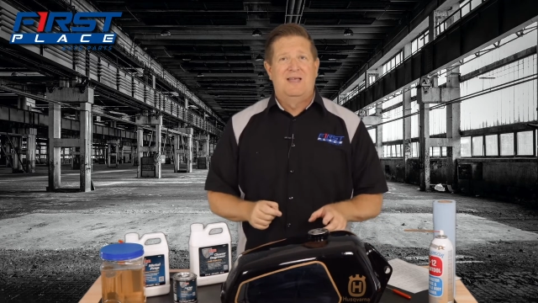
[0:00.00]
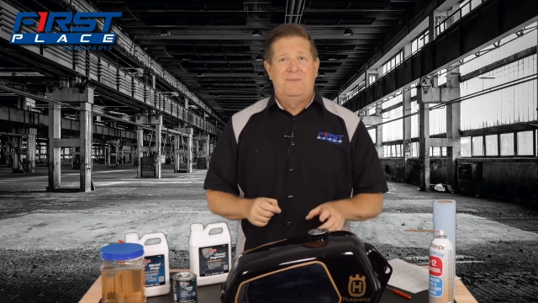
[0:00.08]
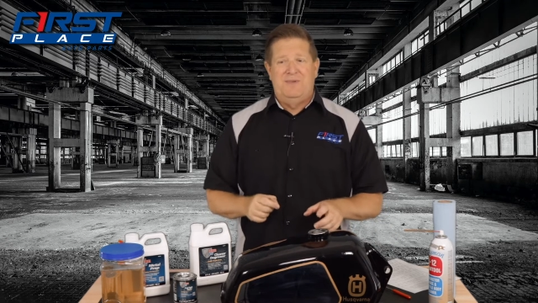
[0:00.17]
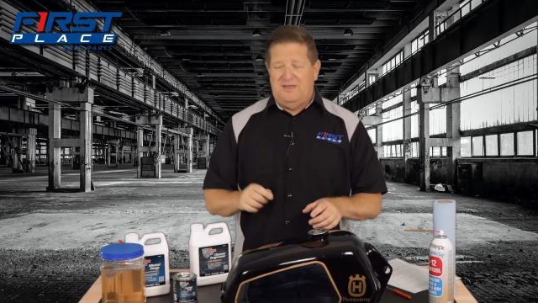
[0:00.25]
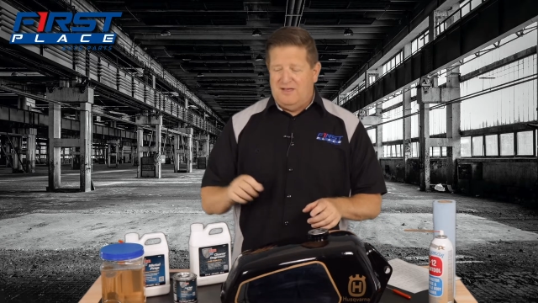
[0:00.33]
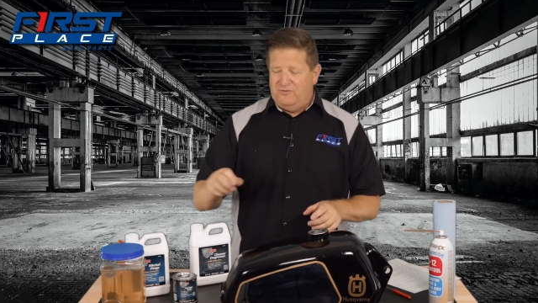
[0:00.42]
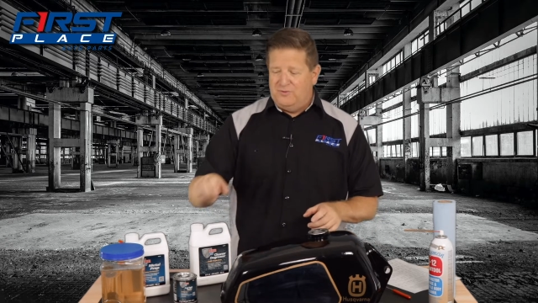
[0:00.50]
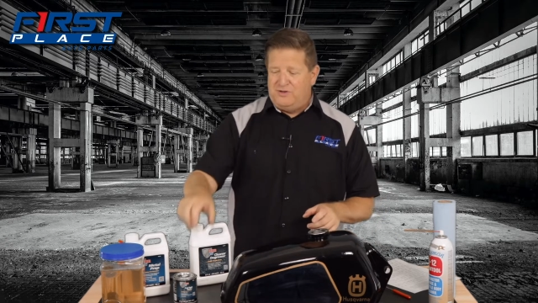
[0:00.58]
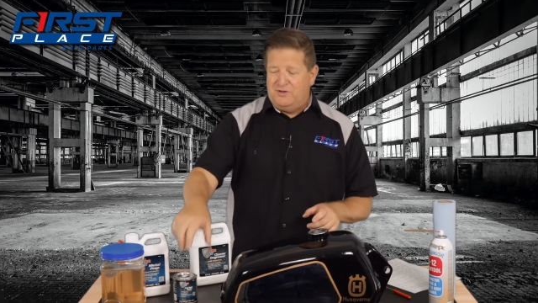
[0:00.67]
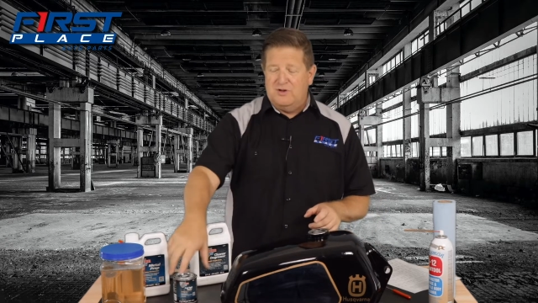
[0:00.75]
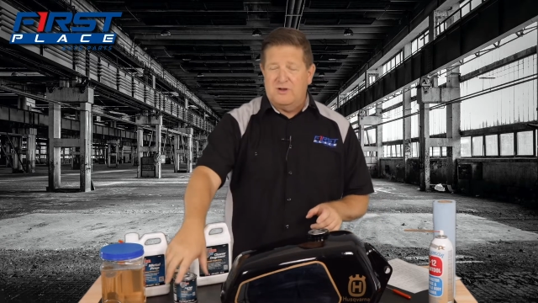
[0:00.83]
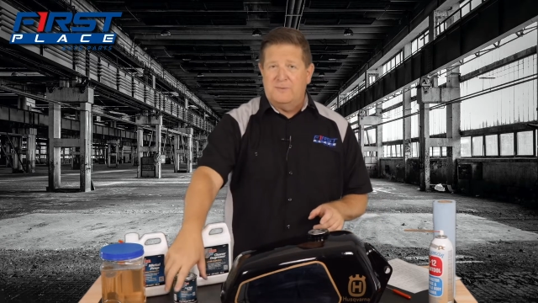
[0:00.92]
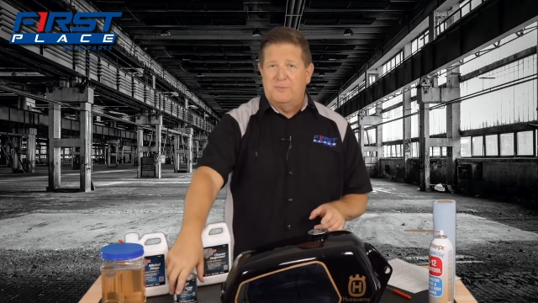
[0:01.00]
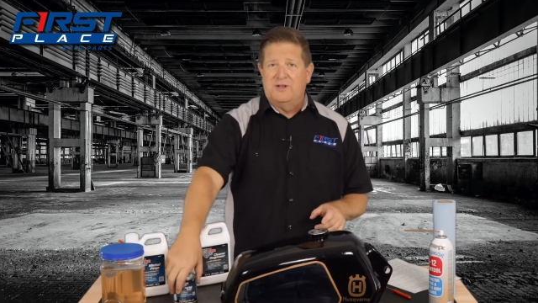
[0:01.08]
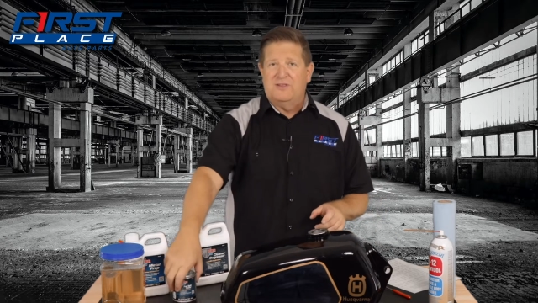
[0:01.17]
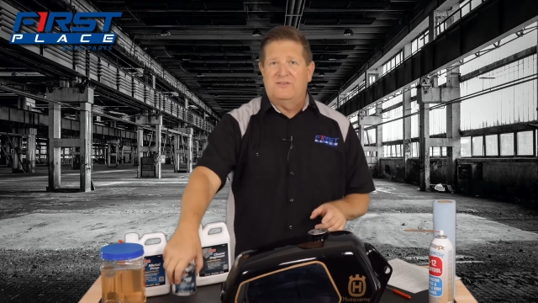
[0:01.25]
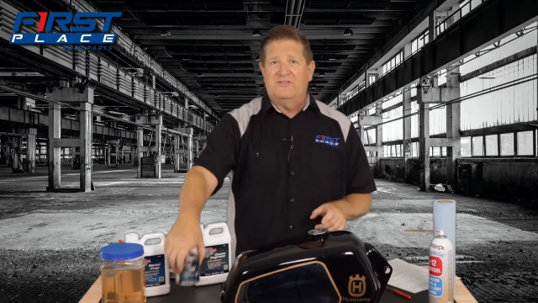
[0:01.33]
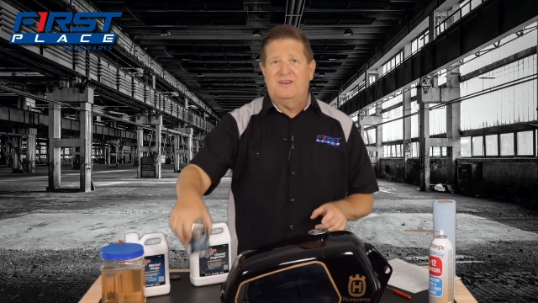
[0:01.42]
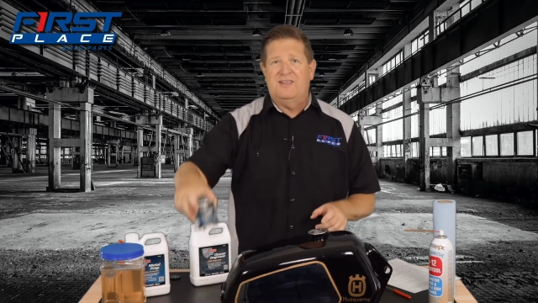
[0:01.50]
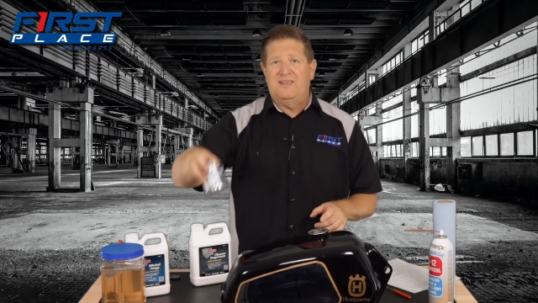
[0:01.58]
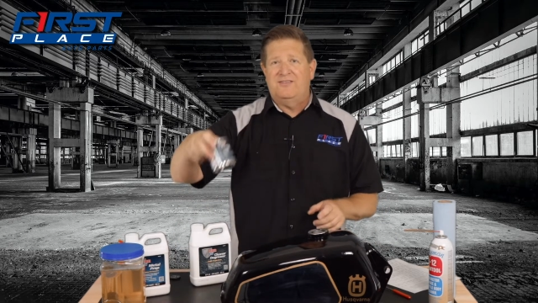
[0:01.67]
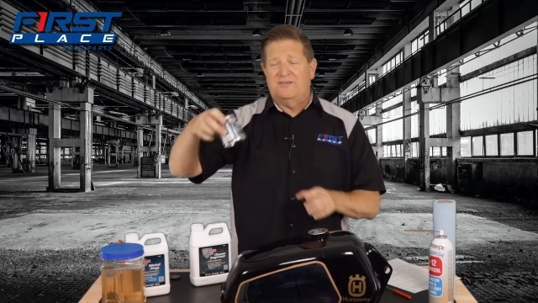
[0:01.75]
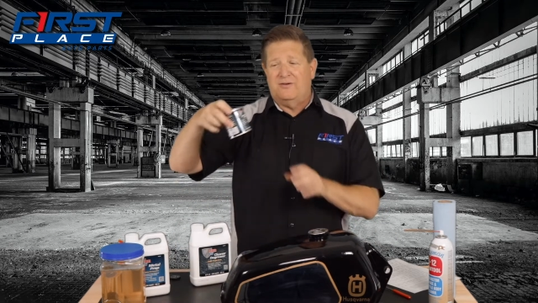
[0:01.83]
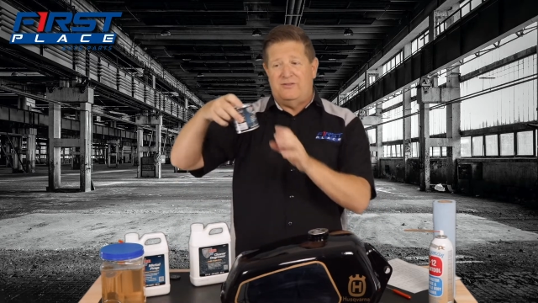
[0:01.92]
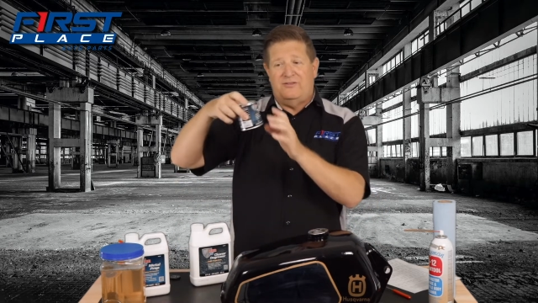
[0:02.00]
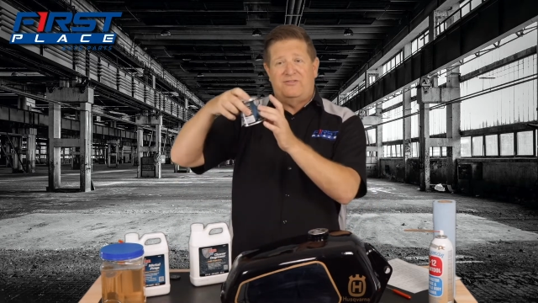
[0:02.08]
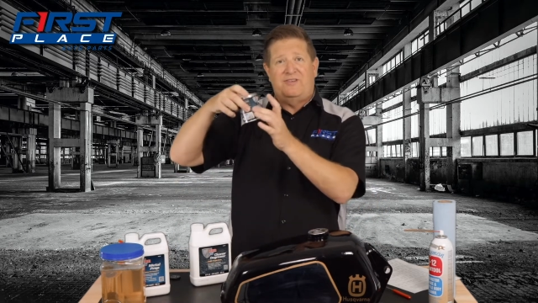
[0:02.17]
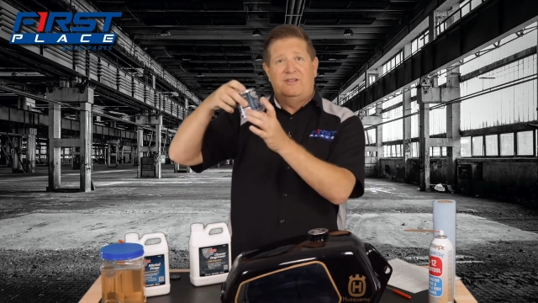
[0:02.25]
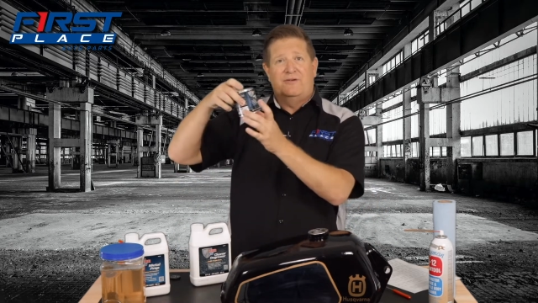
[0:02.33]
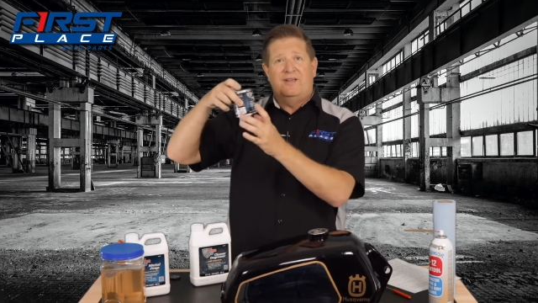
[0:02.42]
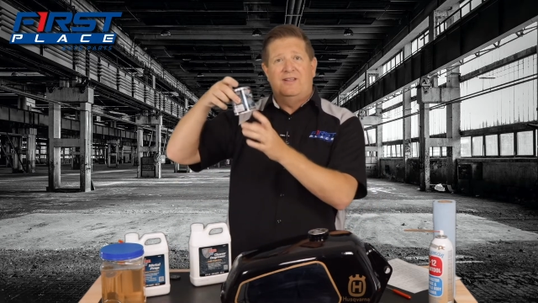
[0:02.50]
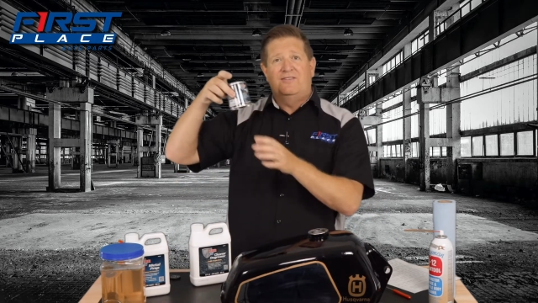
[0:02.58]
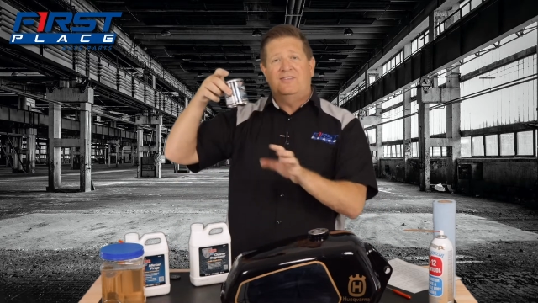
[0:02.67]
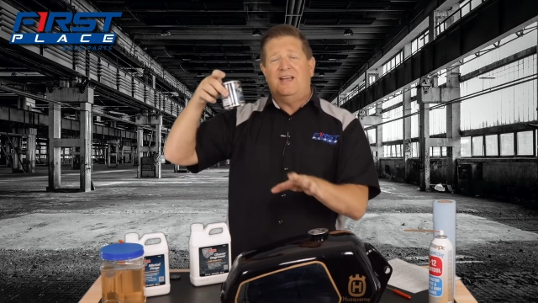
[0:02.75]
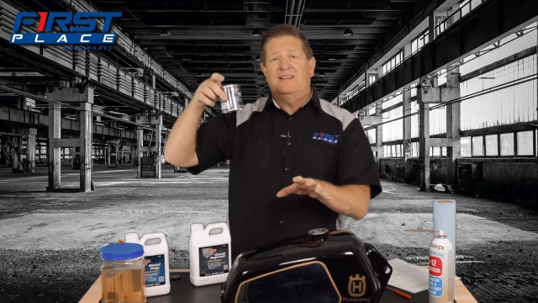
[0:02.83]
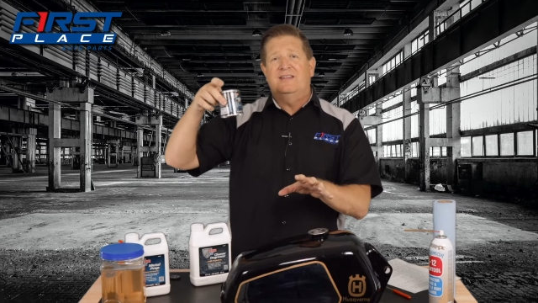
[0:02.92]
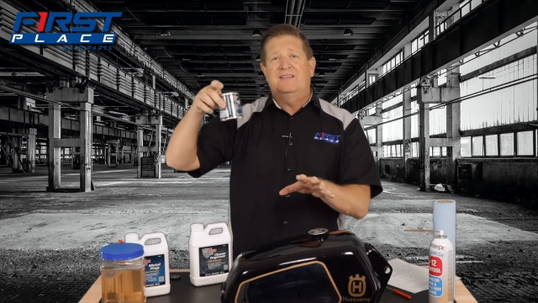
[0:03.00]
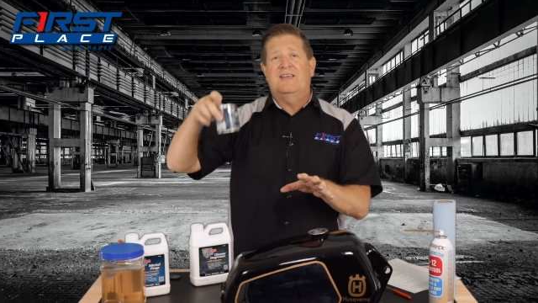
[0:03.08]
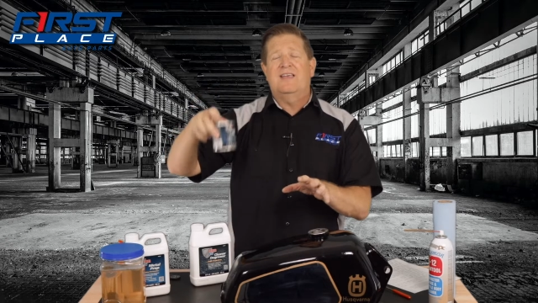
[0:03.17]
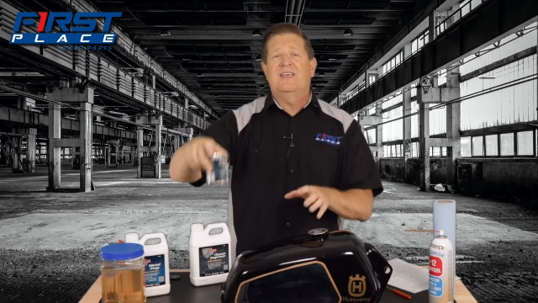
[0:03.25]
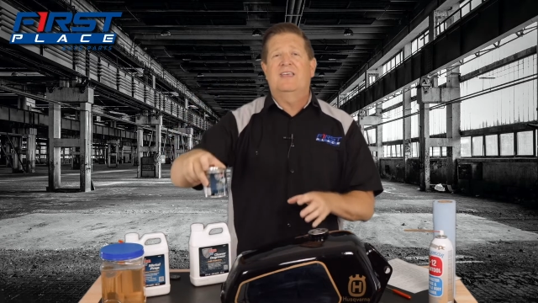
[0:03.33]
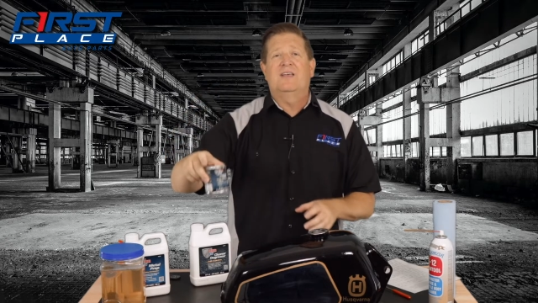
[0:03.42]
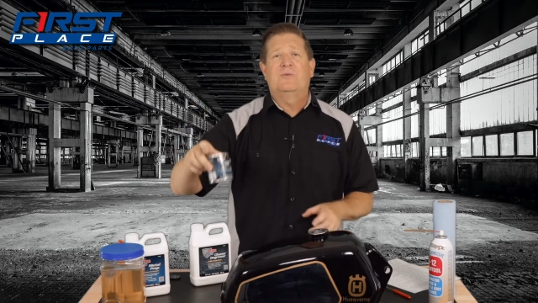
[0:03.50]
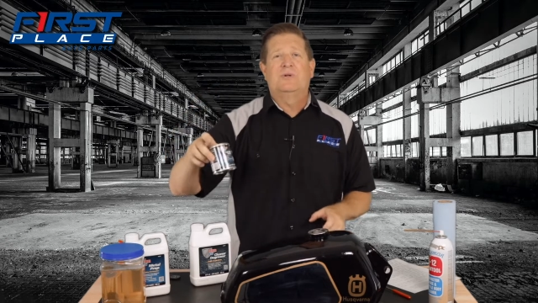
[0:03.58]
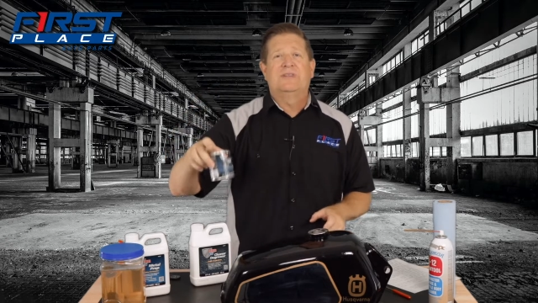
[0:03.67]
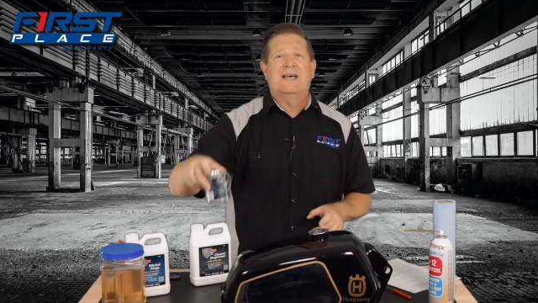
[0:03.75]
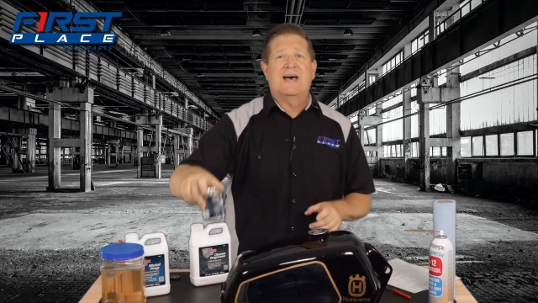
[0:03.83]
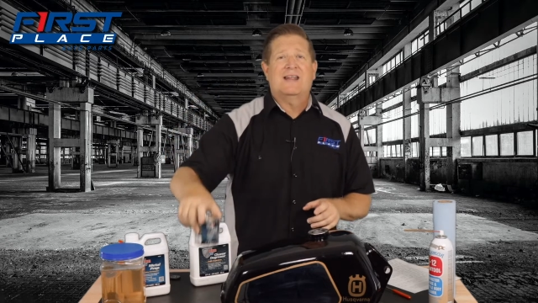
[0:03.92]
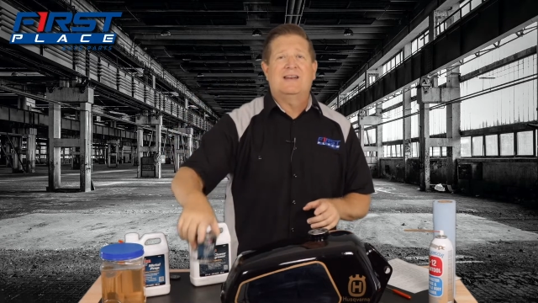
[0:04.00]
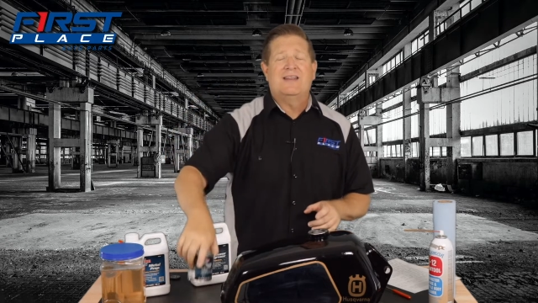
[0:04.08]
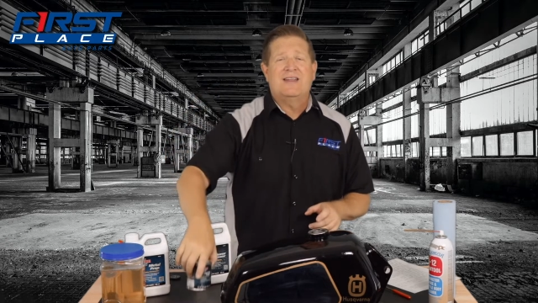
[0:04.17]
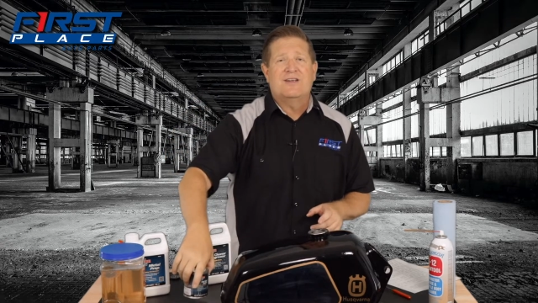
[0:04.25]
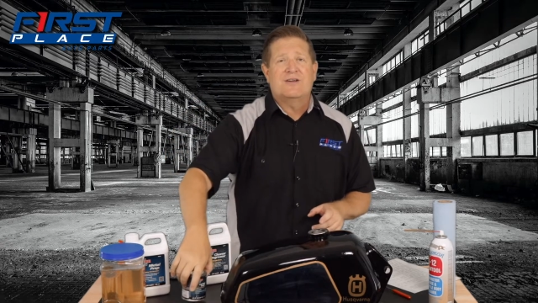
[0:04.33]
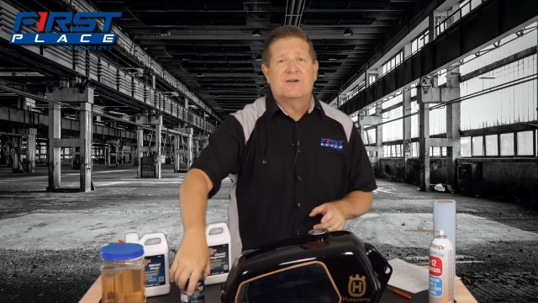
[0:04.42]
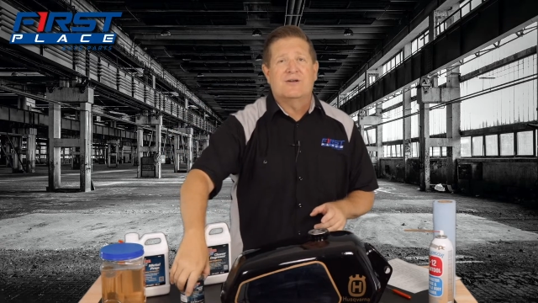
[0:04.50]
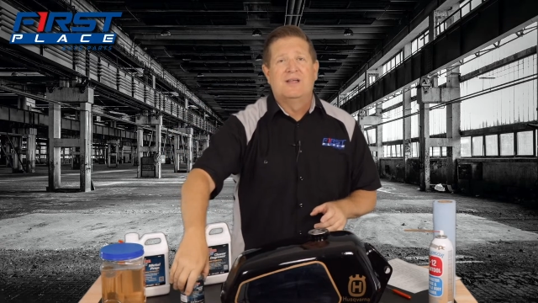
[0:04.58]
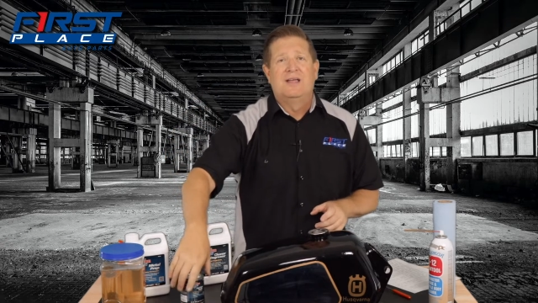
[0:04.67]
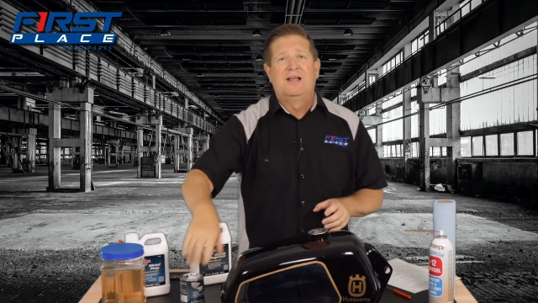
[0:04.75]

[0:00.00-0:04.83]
because when you go to put this adhesive or the sealer inside the tank, it will not adhere